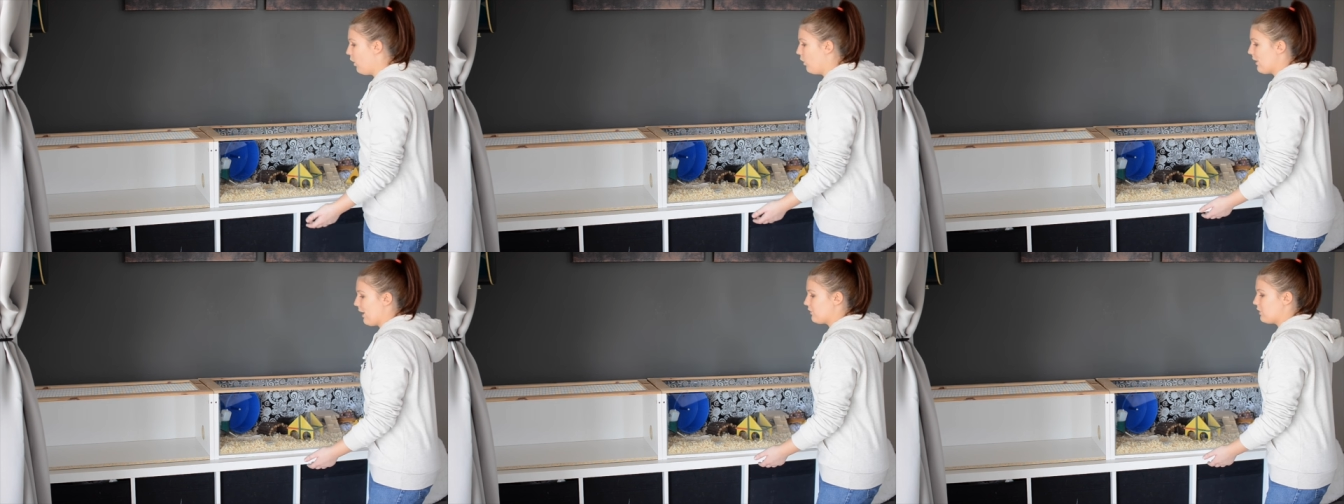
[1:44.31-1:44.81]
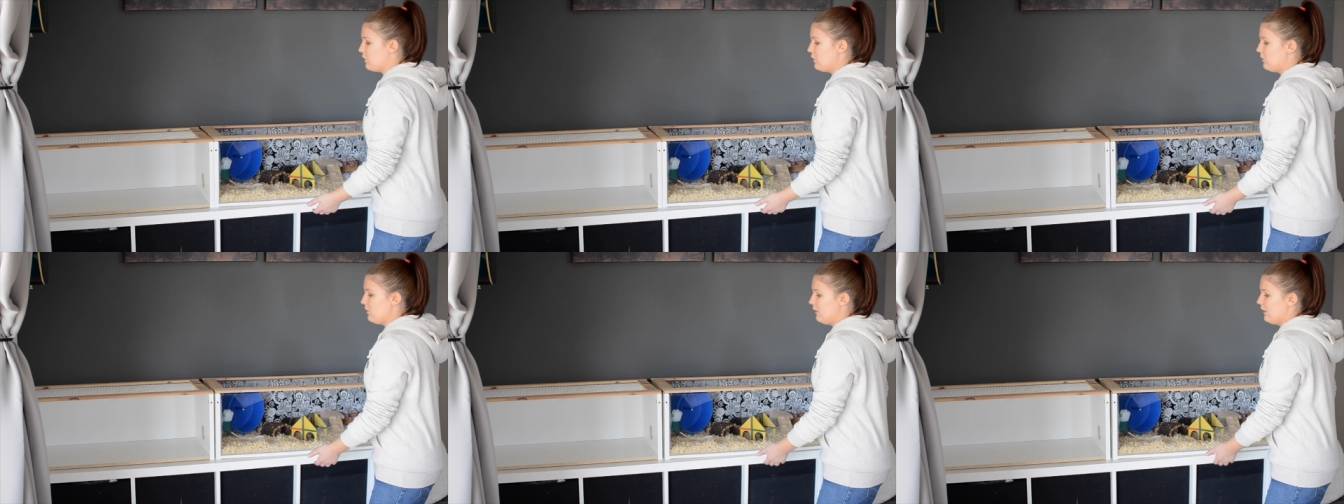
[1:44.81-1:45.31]
all we have to
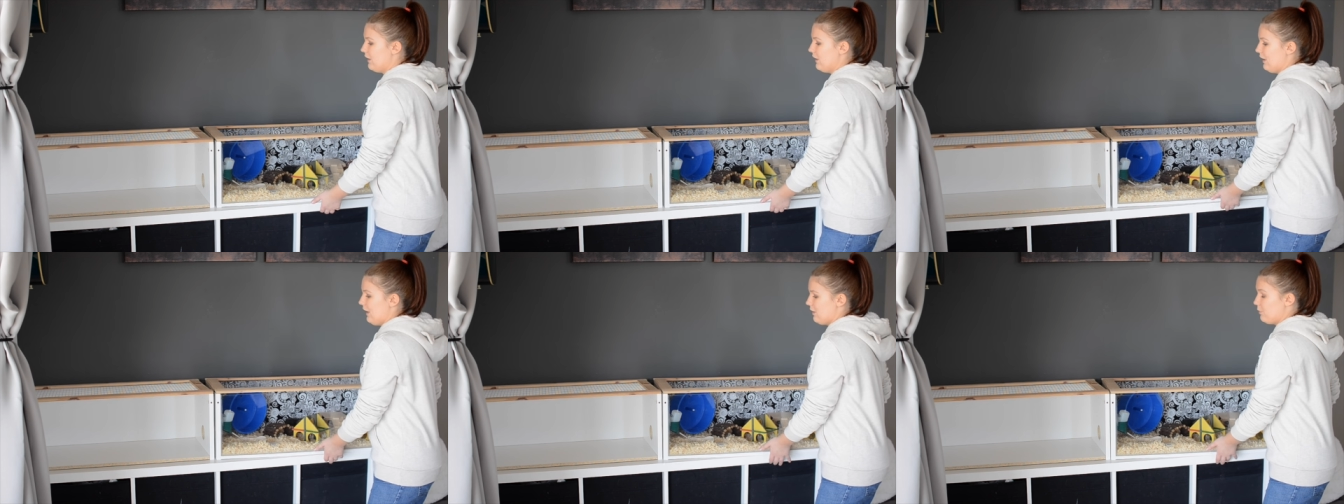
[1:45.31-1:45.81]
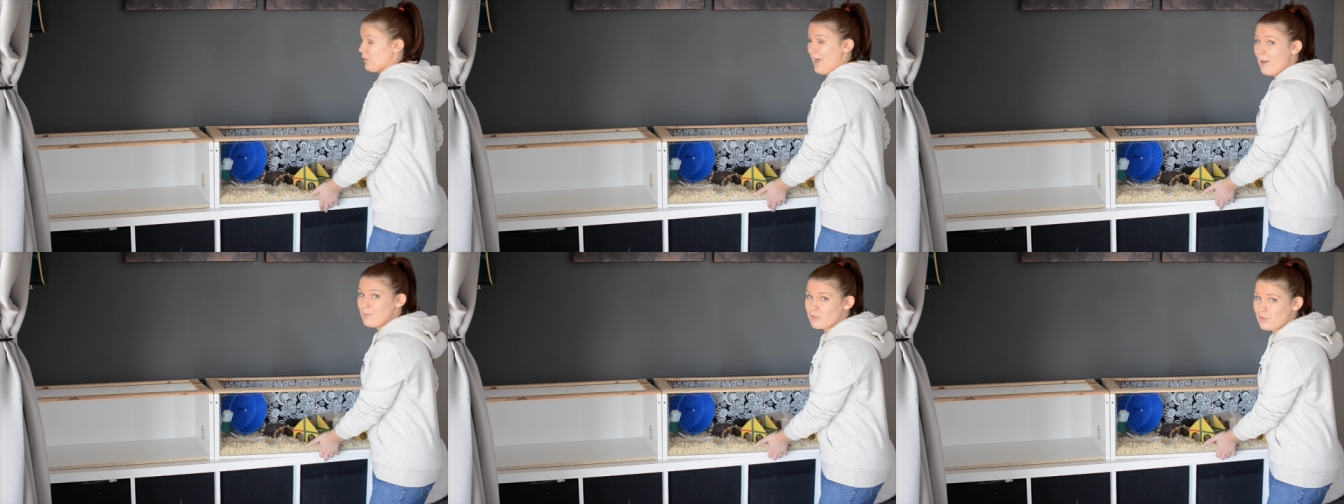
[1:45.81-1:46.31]
do is put the
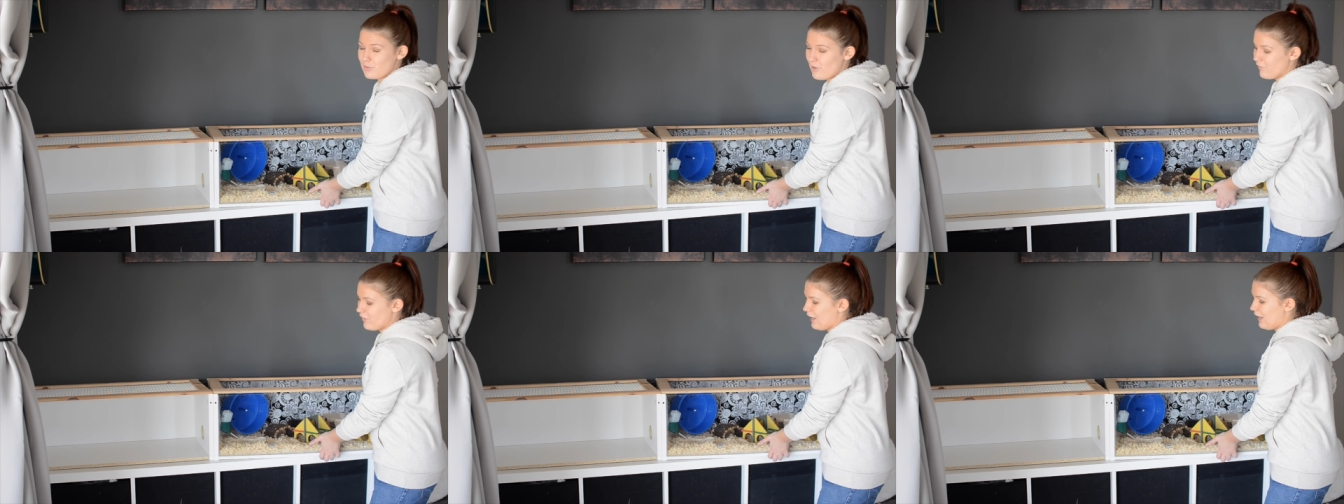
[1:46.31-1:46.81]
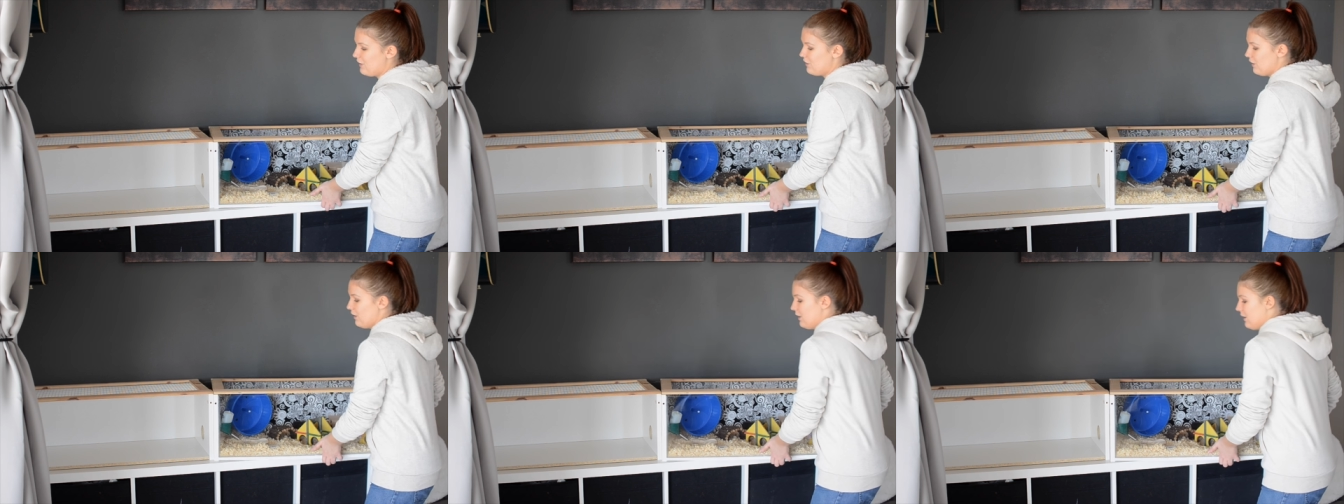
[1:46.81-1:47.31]
hamster in a travel cage
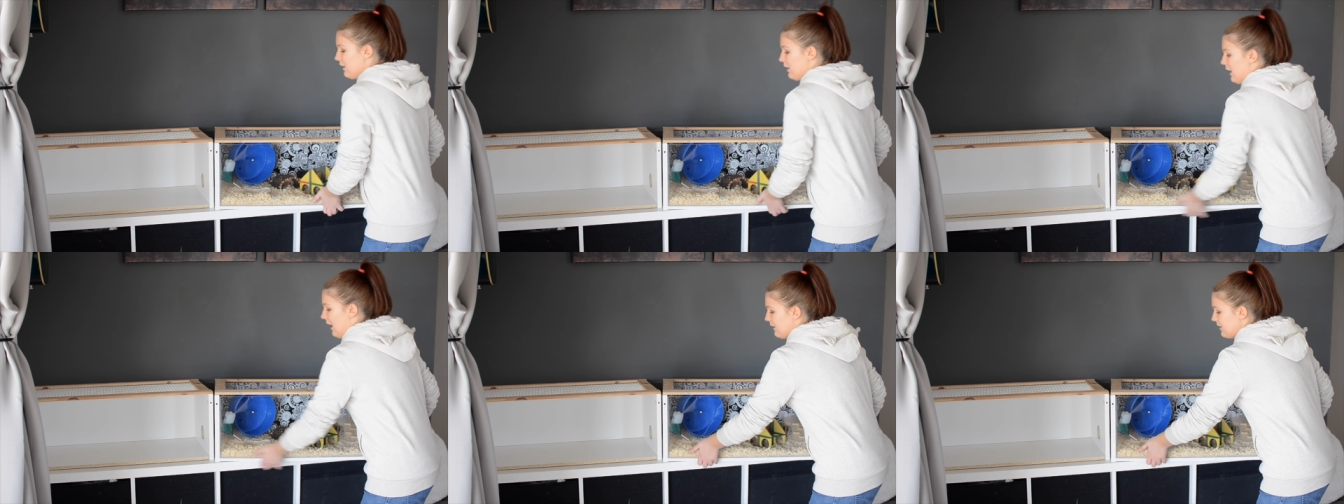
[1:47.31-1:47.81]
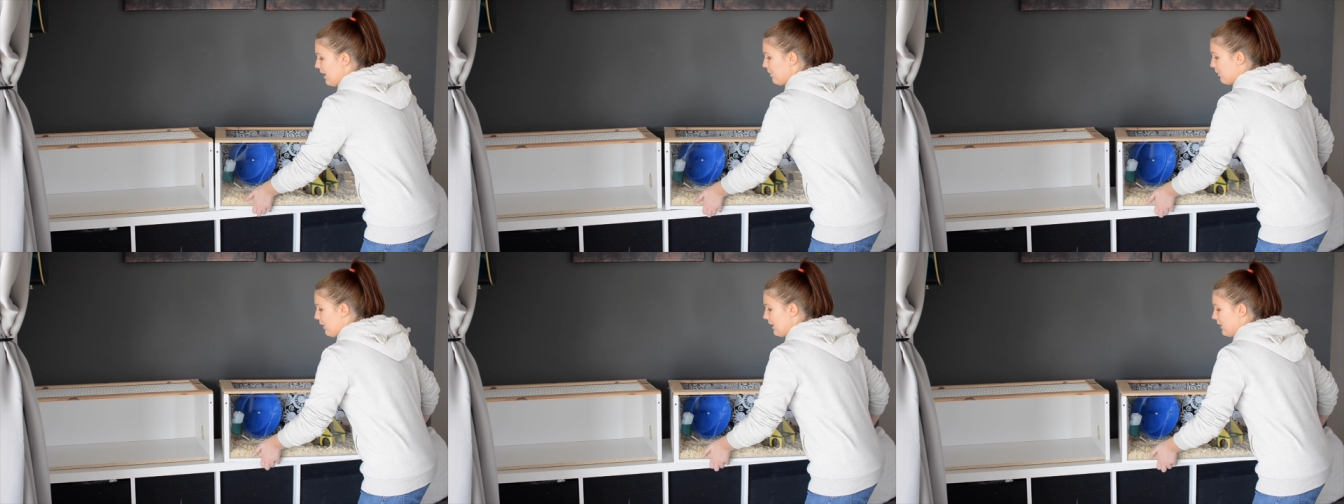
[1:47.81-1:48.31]
and
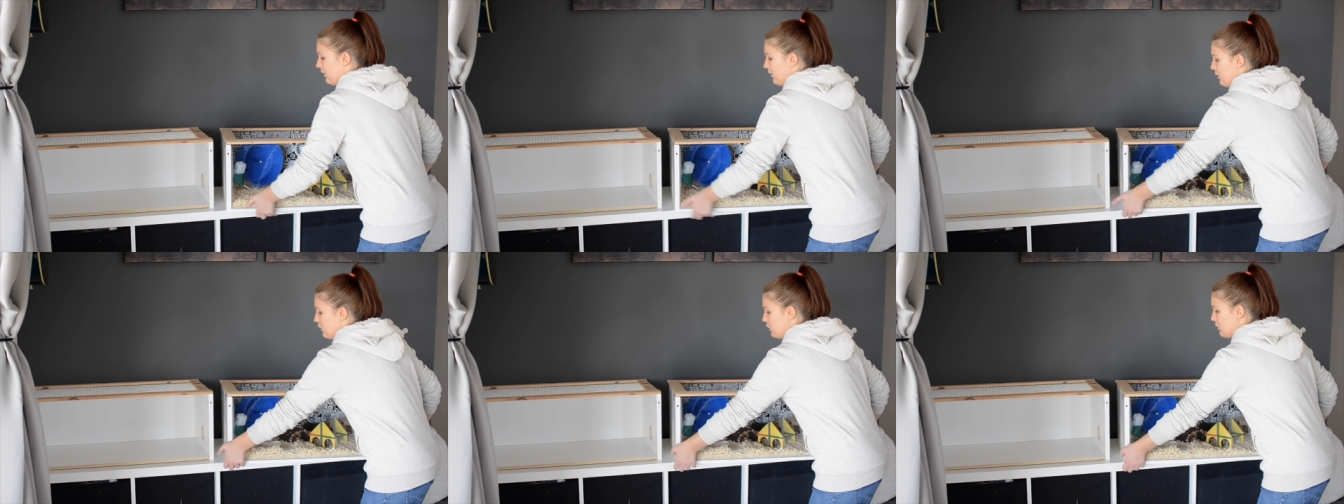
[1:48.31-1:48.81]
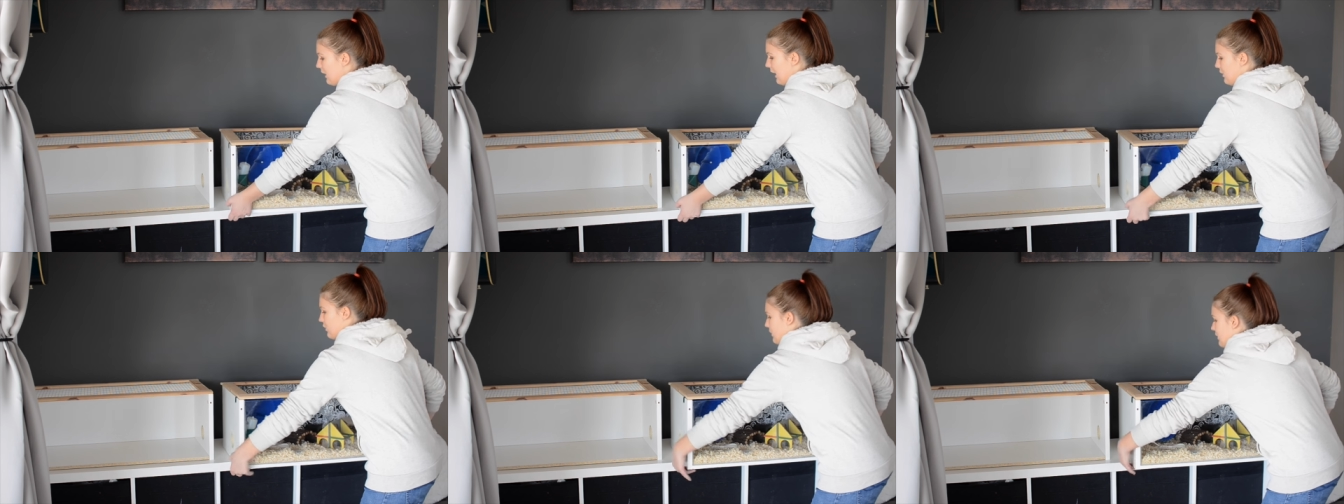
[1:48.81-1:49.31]
separate the two
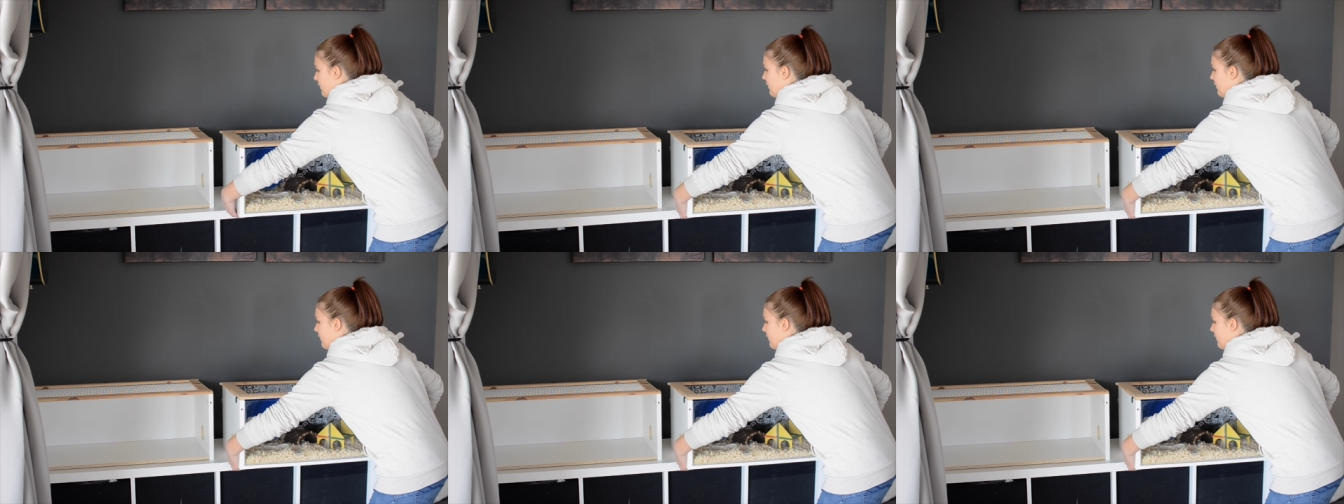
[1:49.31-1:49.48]
cages.